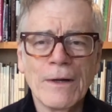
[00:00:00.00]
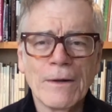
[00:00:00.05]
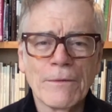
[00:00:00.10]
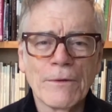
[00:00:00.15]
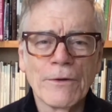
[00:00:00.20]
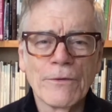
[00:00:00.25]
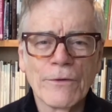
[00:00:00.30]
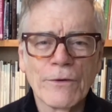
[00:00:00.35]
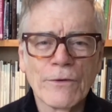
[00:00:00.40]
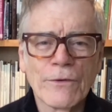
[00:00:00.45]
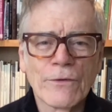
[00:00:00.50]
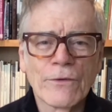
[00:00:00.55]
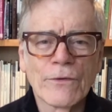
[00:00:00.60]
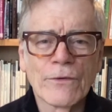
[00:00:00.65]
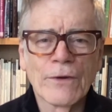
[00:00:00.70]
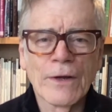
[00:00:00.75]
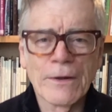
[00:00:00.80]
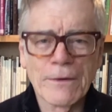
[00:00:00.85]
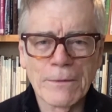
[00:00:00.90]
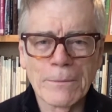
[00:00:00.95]
this is
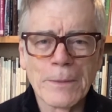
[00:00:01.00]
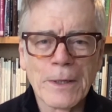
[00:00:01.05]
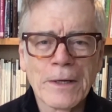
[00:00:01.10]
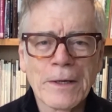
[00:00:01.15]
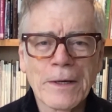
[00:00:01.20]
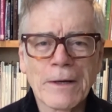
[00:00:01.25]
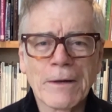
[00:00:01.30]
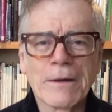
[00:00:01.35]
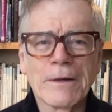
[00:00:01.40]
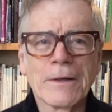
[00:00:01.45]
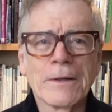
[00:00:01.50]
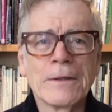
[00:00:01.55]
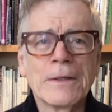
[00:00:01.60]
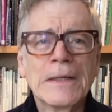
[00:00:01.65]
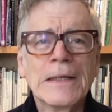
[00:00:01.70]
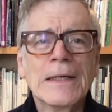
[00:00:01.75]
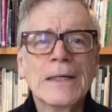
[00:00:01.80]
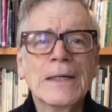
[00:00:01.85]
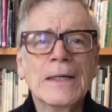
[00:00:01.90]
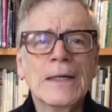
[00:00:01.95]
Santa Monica.
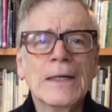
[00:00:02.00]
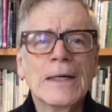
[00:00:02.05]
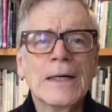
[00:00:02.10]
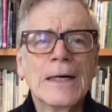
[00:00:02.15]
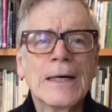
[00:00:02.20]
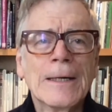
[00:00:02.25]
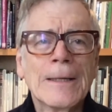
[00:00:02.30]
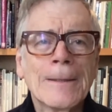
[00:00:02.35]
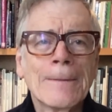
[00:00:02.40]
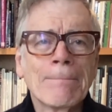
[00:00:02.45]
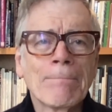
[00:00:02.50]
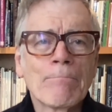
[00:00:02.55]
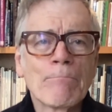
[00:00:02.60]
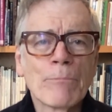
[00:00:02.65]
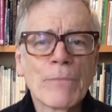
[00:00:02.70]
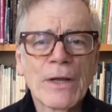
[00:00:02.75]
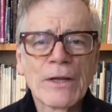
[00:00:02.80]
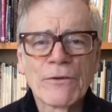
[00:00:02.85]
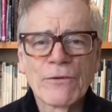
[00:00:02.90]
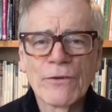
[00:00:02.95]

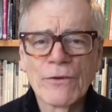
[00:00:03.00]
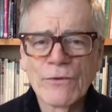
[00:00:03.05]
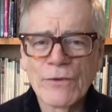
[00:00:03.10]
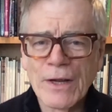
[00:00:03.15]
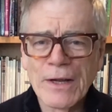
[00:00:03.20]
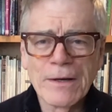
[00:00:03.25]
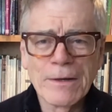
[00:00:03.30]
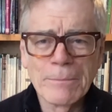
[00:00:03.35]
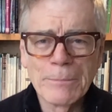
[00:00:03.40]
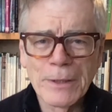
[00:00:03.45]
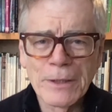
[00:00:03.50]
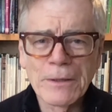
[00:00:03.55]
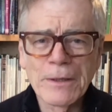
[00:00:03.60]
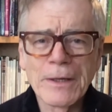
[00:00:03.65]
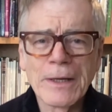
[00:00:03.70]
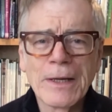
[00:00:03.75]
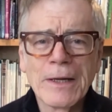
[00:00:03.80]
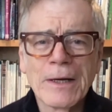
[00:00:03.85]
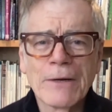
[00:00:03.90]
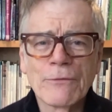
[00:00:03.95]
That
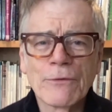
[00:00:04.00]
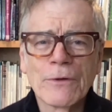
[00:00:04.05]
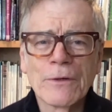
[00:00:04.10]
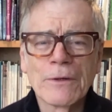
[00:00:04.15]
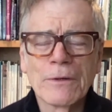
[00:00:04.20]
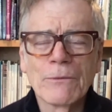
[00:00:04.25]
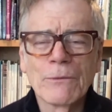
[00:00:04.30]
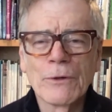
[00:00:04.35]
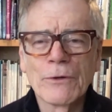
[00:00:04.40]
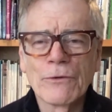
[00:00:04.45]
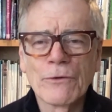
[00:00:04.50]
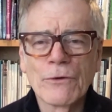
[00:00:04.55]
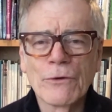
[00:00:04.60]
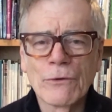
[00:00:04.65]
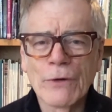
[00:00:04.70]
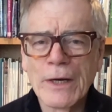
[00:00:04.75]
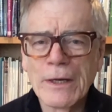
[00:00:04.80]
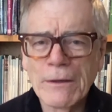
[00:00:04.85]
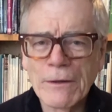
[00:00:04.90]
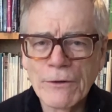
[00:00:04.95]
sustainability effort was
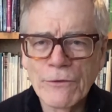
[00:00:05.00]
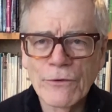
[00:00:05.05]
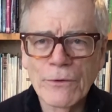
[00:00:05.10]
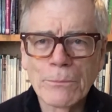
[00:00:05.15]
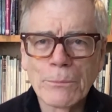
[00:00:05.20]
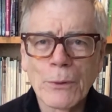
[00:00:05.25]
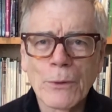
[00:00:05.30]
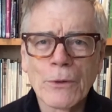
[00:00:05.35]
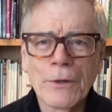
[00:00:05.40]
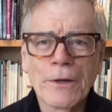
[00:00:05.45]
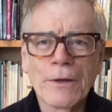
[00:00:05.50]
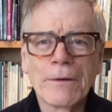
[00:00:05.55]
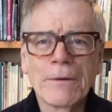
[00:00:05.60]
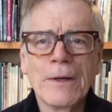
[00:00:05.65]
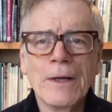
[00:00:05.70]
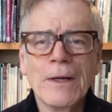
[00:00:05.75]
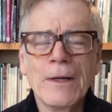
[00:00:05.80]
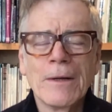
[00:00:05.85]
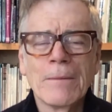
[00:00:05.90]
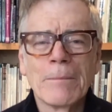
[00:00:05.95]
greatly supported
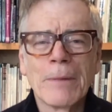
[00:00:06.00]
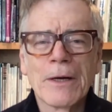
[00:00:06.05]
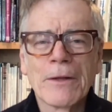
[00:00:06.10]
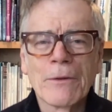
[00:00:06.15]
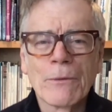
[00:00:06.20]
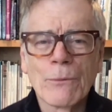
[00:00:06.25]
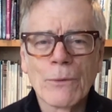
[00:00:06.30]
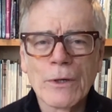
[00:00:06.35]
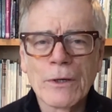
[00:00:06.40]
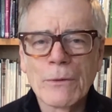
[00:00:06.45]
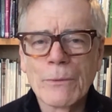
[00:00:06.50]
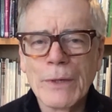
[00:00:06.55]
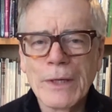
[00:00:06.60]
by the work we